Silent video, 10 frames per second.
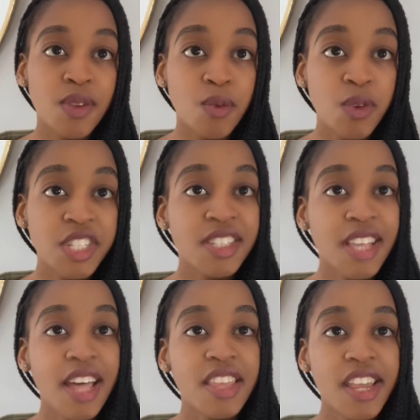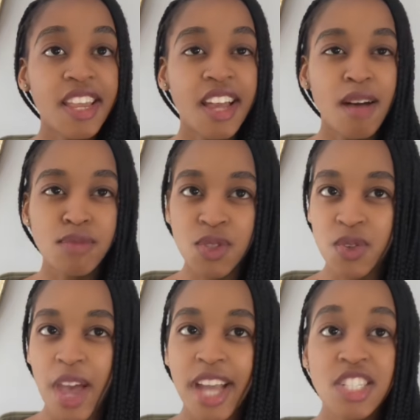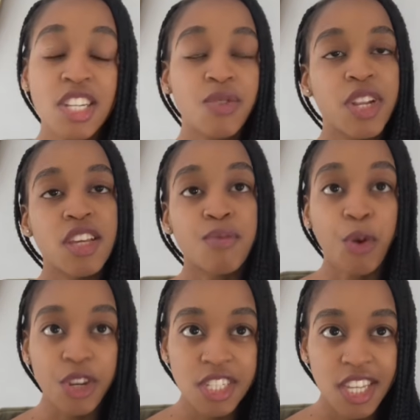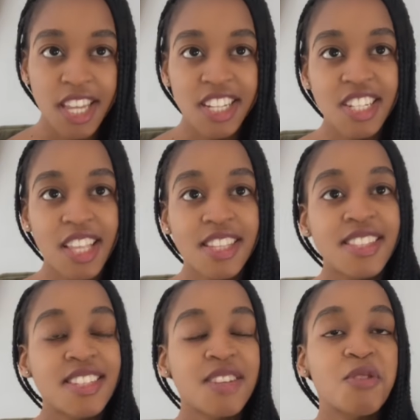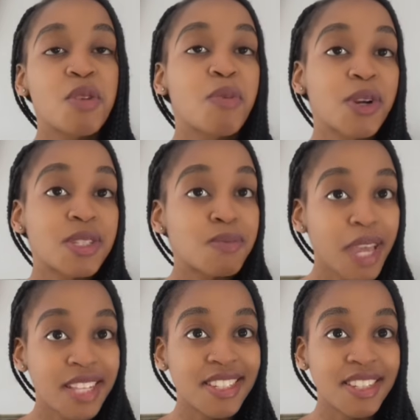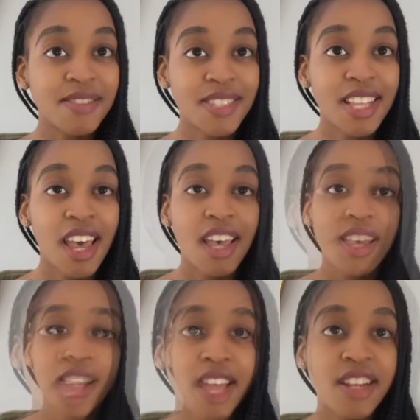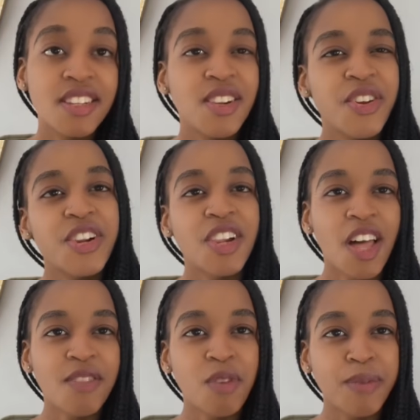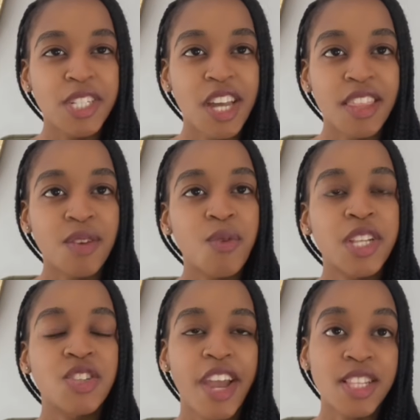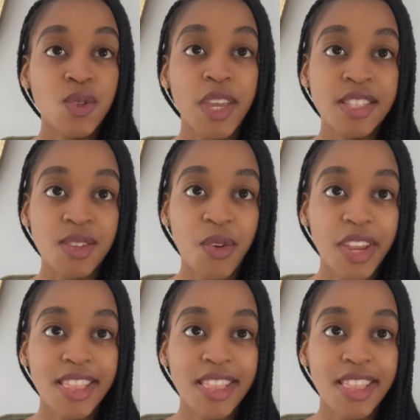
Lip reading: which is how they can come to actually really appreciate each other's different perspectives and learn a lot from each other when trying to integrate